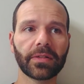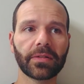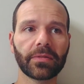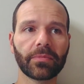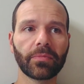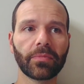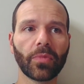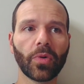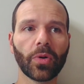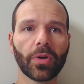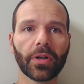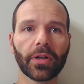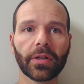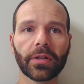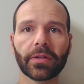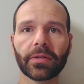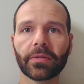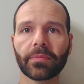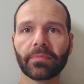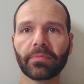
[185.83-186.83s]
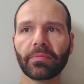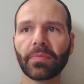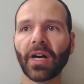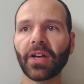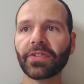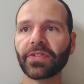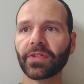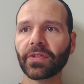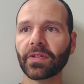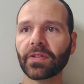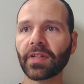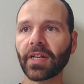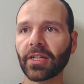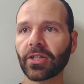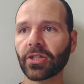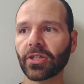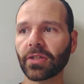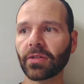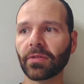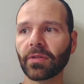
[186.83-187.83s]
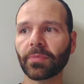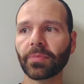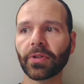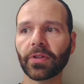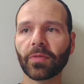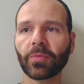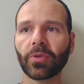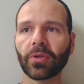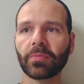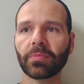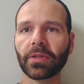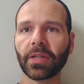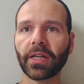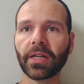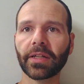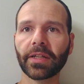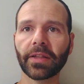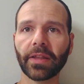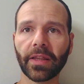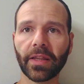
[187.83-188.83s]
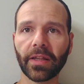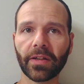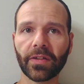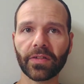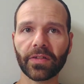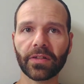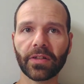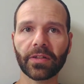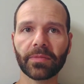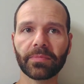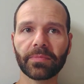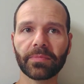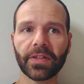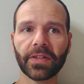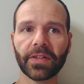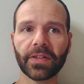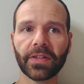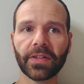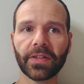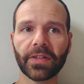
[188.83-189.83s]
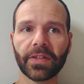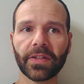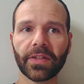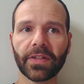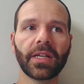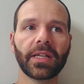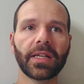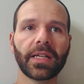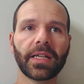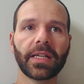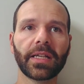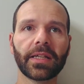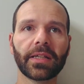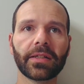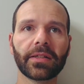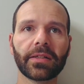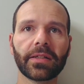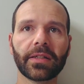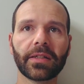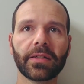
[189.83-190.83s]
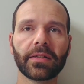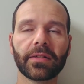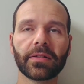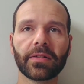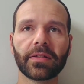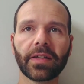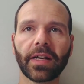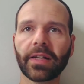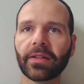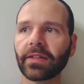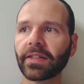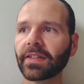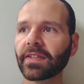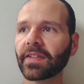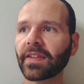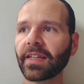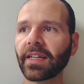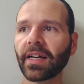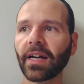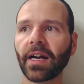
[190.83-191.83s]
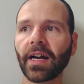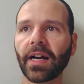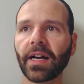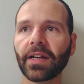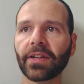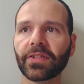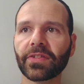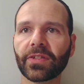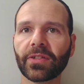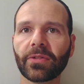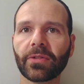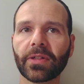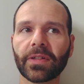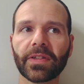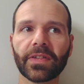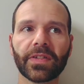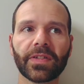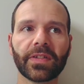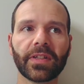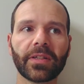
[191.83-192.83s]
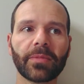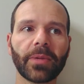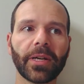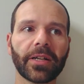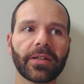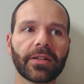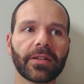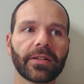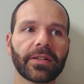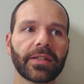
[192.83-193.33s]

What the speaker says: More muscle tension, it puts more blood and things into the muscle. It dilates the eyes so you can see better.